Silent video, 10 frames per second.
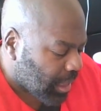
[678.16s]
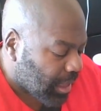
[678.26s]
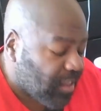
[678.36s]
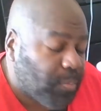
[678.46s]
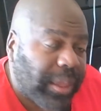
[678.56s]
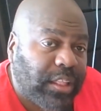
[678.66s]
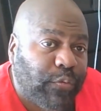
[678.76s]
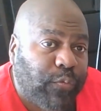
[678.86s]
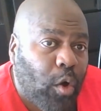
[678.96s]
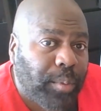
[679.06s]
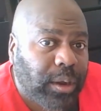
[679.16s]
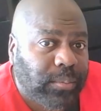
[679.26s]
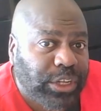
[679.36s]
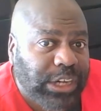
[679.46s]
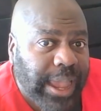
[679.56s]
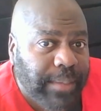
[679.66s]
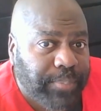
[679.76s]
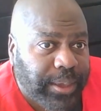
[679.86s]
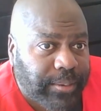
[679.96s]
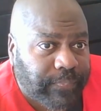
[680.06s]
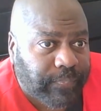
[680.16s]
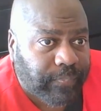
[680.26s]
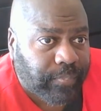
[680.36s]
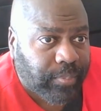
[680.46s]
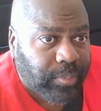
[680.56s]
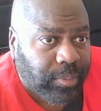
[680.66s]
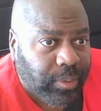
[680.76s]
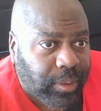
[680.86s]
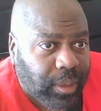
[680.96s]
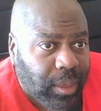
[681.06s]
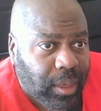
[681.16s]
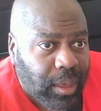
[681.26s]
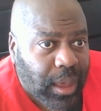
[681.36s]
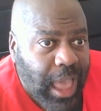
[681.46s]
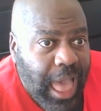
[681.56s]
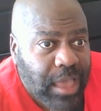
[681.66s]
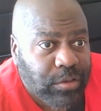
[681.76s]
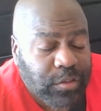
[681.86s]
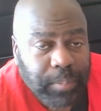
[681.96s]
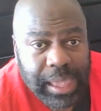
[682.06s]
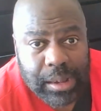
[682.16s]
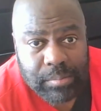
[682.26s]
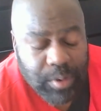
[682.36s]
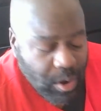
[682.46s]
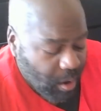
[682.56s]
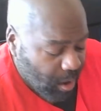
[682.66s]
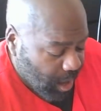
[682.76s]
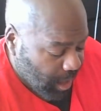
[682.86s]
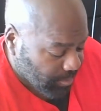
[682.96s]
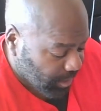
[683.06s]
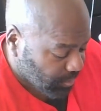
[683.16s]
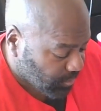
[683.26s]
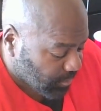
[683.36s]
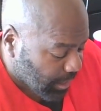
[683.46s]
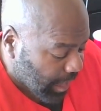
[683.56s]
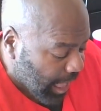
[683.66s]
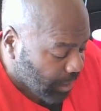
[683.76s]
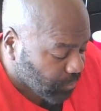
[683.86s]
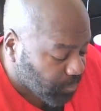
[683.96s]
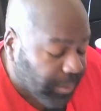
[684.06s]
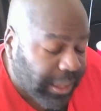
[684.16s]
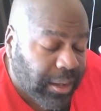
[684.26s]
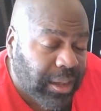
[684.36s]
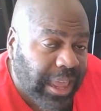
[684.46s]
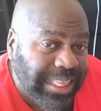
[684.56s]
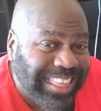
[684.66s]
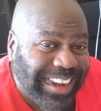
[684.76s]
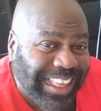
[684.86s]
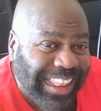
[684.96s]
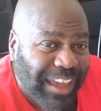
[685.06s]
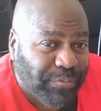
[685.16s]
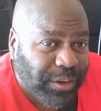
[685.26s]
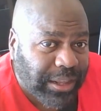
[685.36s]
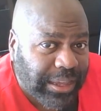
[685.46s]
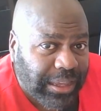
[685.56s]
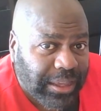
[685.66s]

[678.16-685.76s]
He's picked a formidable champion. A guy who's beaten Bernard Hopkins. A guy who's beaten Nathan Cleverly.